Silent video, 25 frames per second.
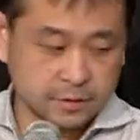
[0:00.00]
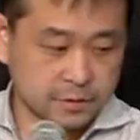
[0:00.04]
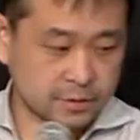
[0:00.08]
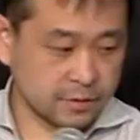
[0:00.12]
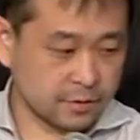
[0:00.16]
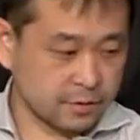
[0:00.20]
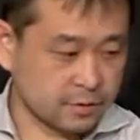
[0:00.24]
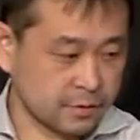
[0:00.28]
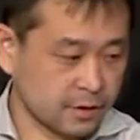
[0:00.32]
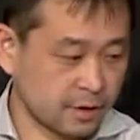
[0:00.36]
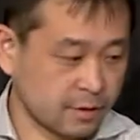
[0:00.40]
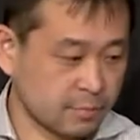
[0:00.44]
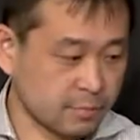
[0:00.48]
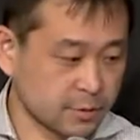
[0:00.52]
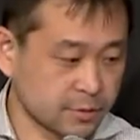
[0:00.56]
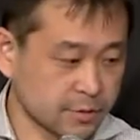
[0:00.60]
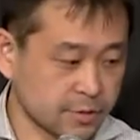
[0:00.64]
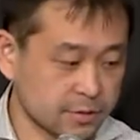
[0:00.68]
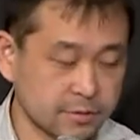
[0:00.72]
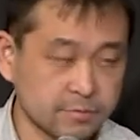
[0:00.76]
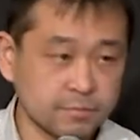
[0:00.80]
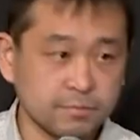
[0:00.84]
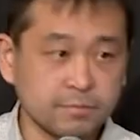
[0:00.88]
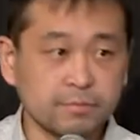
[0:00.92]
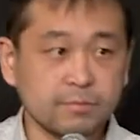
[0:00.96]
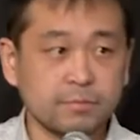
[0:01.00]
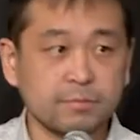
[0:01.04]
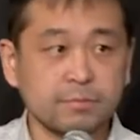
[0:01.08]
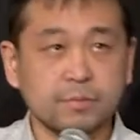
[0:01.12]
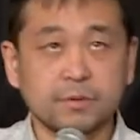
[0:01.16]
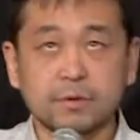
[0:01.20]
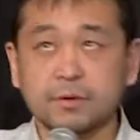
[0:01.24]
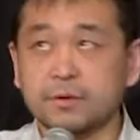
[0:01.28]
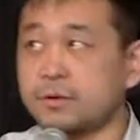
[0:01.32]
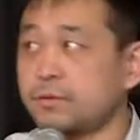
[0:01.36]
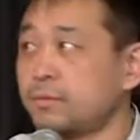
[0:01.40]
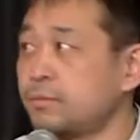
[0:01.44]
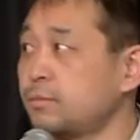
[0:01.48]
Emerson
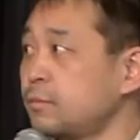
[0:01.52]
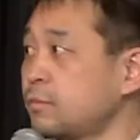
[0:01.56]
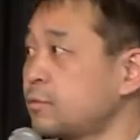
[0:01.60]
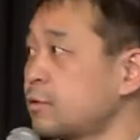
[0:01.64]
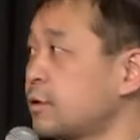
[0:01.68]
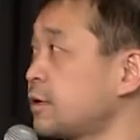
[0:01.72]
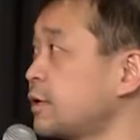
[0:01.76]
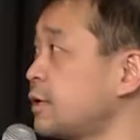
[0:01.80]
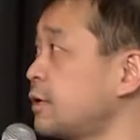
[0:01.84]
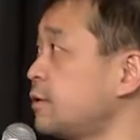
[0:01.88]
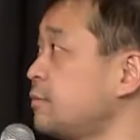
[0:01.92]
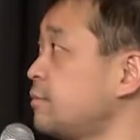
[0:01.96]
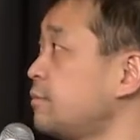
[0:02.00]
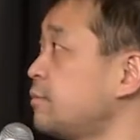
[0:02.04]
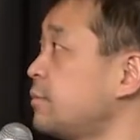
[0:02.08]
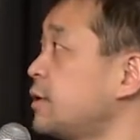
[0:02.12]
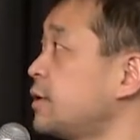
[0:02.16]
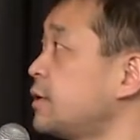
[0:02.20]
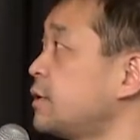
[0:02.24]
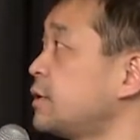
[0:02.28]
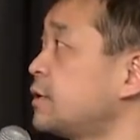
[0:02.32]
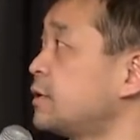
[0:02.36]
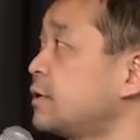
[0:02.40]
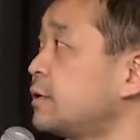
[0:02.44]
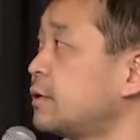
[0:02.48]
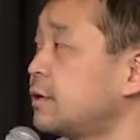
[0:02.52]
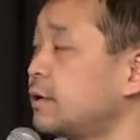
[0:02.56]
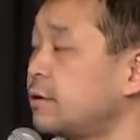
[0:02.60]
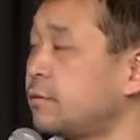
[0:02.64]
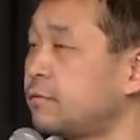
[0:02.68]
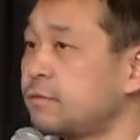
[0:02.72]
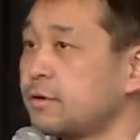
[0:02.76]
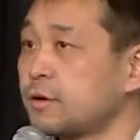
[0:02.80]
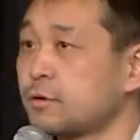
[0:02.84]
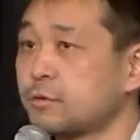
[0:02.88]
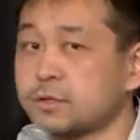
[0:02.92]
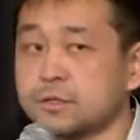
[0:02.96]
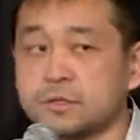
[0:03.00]
already made a
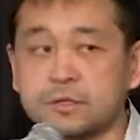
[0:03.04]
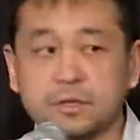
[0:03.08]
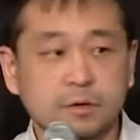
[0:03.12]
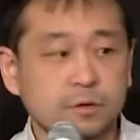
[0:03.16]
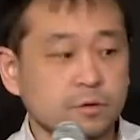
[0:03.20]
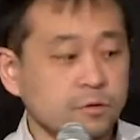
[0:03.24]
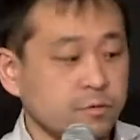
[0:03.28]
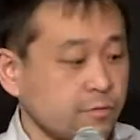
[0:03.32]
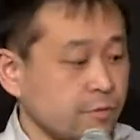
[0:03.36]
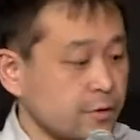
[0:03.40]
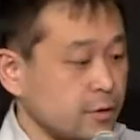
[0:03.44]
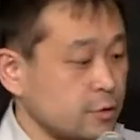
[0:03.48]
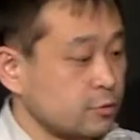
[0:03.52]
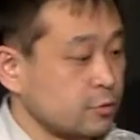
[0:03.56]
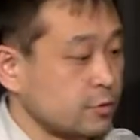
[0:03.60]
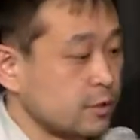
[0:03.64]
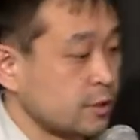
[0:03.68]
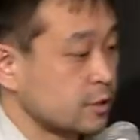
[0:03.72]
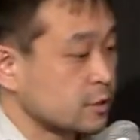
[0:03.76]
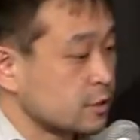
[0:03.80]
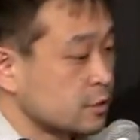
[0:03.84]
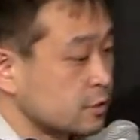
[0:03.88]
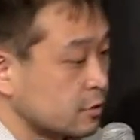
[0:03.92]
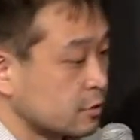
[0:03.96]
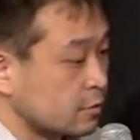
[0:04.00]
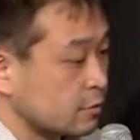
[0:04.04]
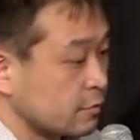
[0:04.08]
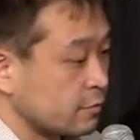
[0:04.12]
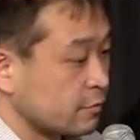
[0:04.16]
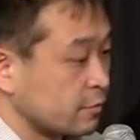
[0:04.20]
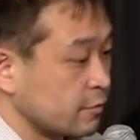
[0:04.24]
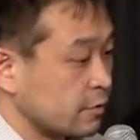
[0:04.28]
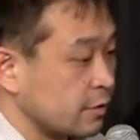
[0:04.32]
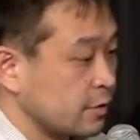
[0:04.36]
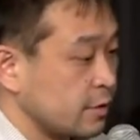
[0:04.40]
very thorough introduction of